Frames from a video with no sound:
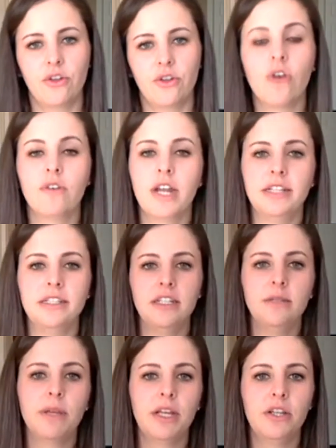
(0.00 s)
COVID
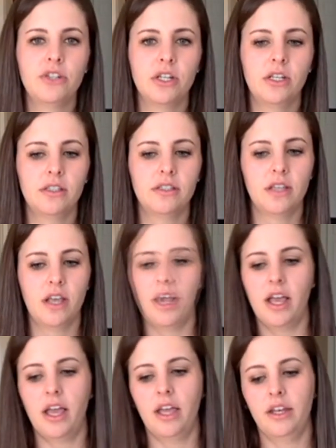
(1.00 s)
19 patients
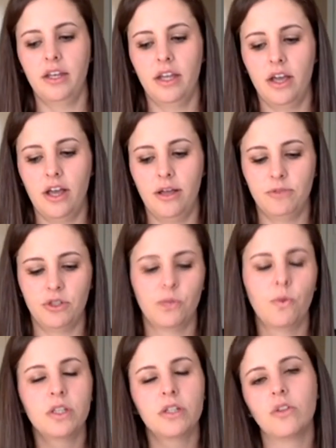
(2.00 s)
and um, just
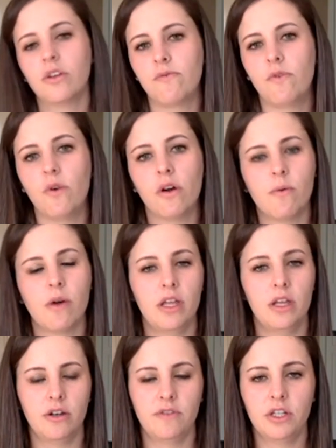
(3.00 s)
what to look for, what
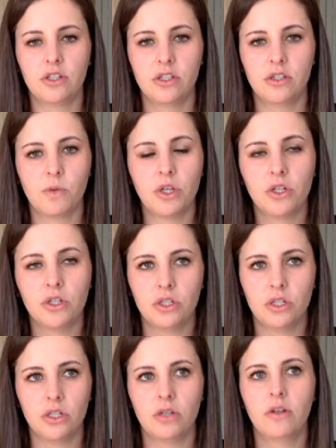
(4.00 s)
interventions we could
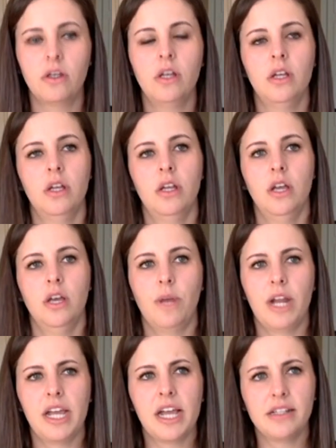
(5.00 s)
do. When
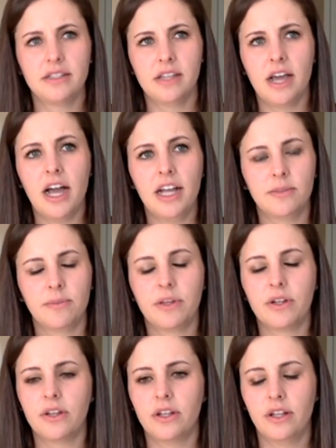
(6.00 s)
I got to the
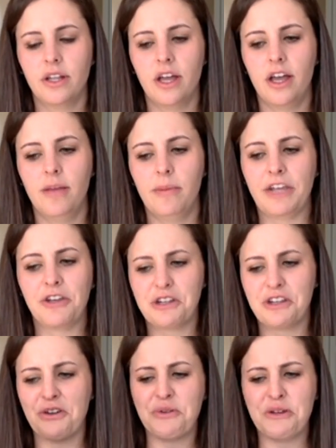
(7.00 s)
hospital, um, I
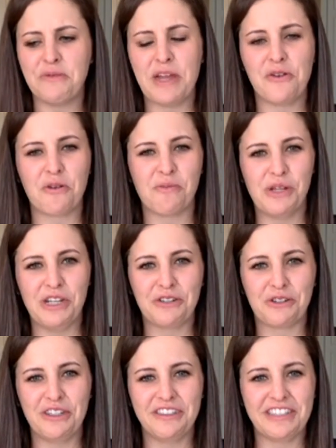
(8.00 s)
couldn't go into my normal
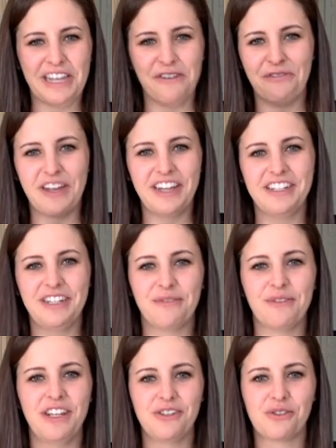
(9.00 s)
entrance. I had to find a
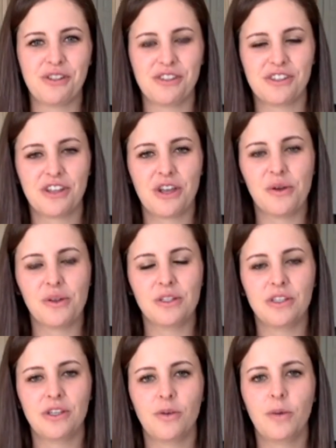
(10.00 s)
different entrance to go
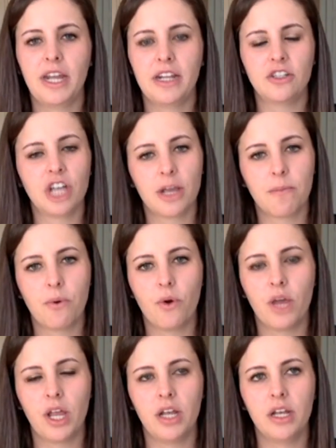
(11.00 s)
into. We had a
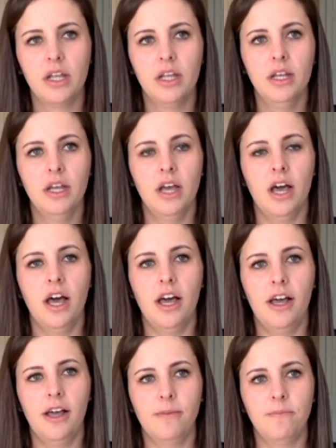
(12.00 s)
checkpoint
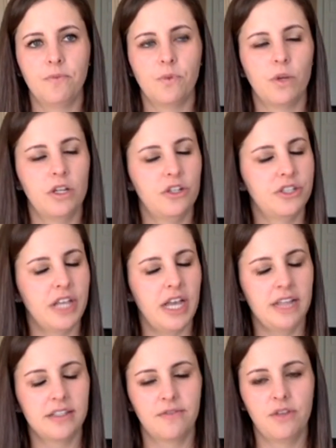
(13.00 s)
um, where you're just
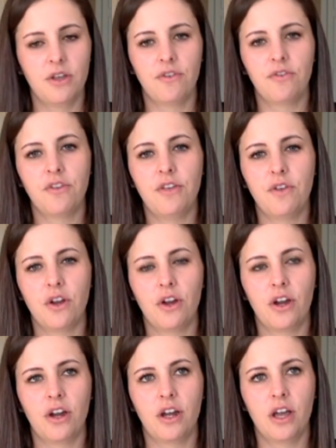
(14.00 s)
asked if you have a
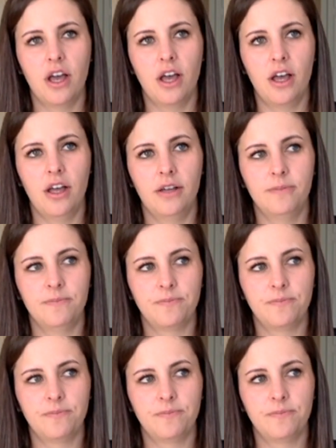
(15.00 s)
fever. Uh,